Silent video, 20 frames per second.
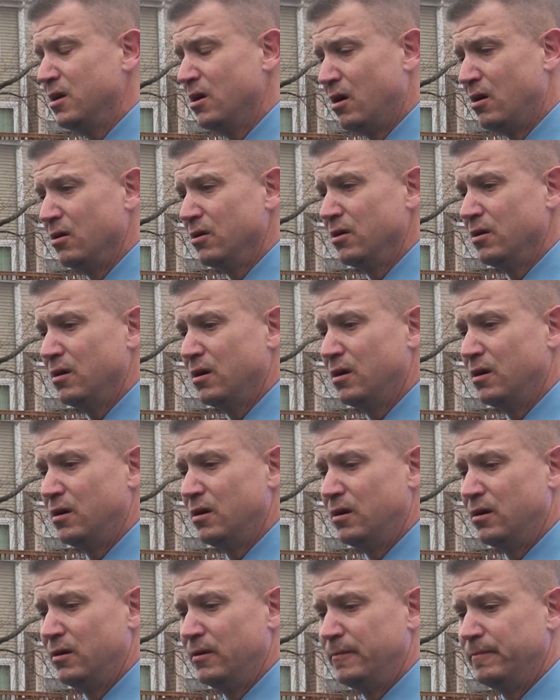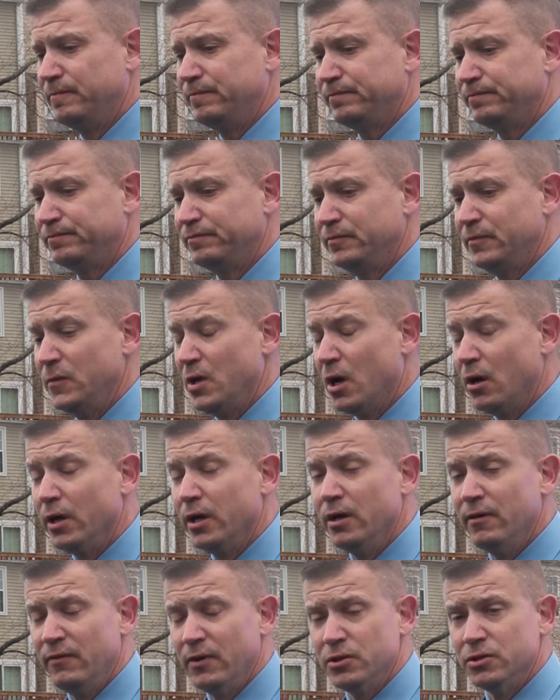young
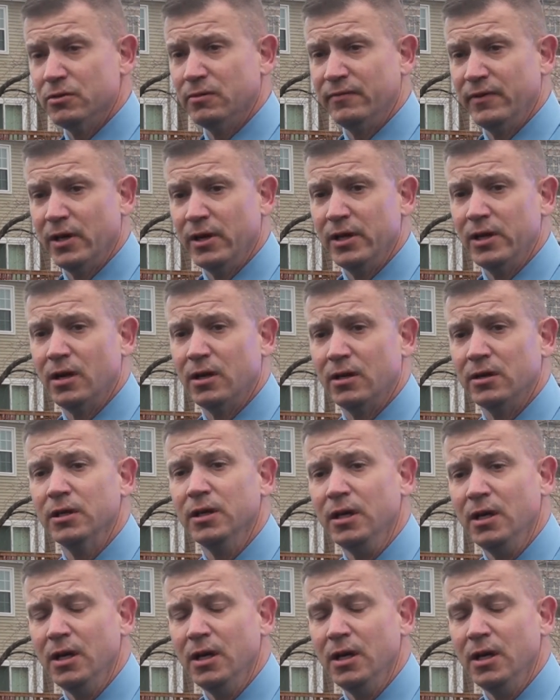individual, very young.